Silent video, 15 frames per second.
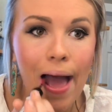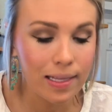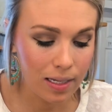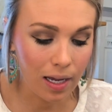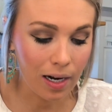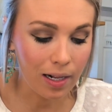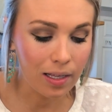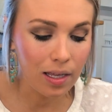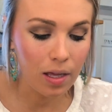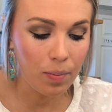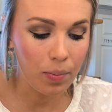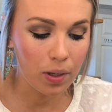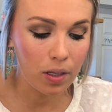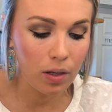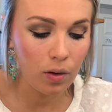Kind of keep
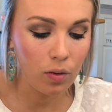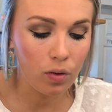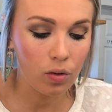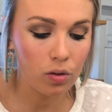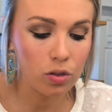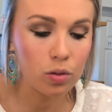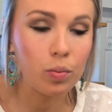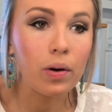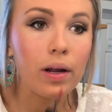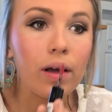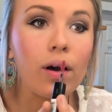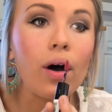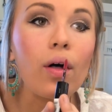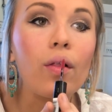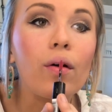a cute little spring
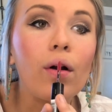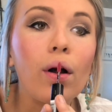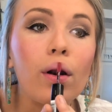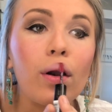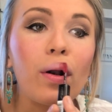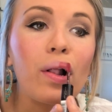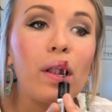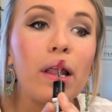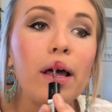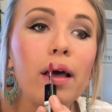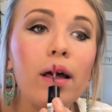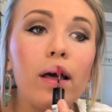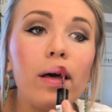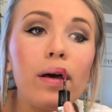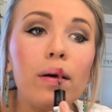color on your
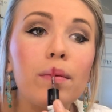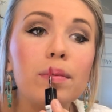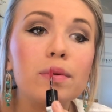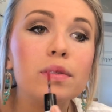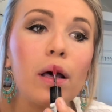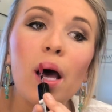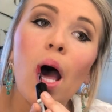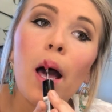lips.